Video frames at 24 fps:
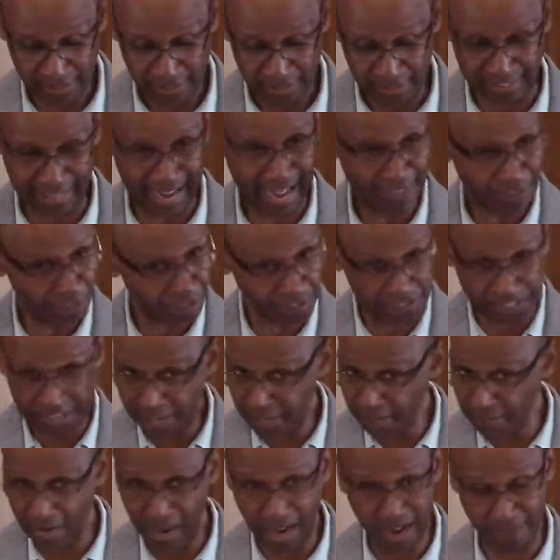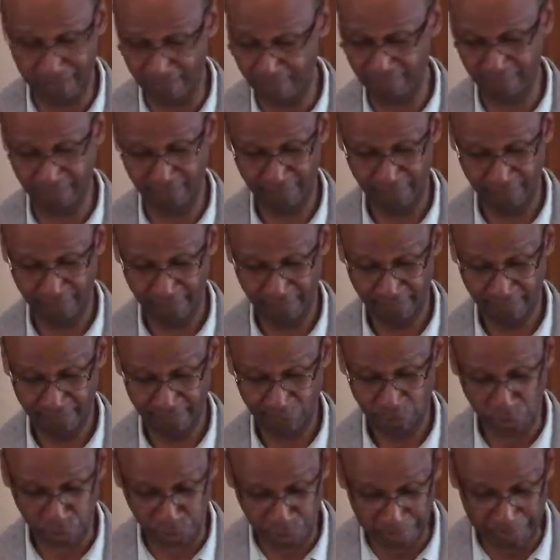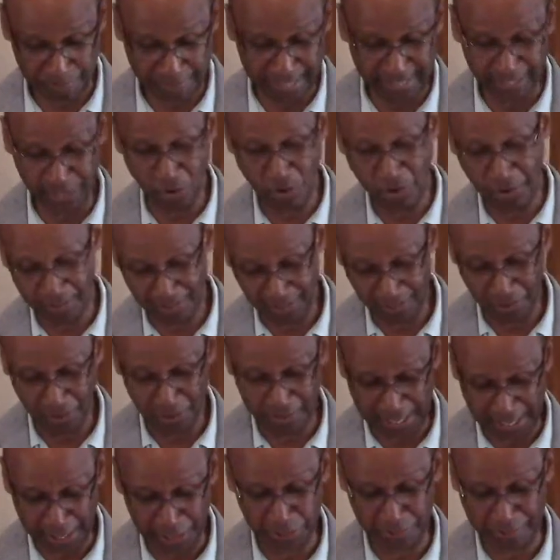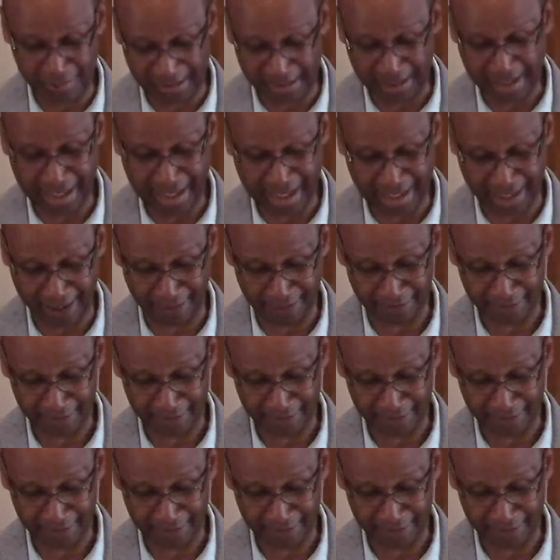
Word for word: God set him up to speak on, on his behalf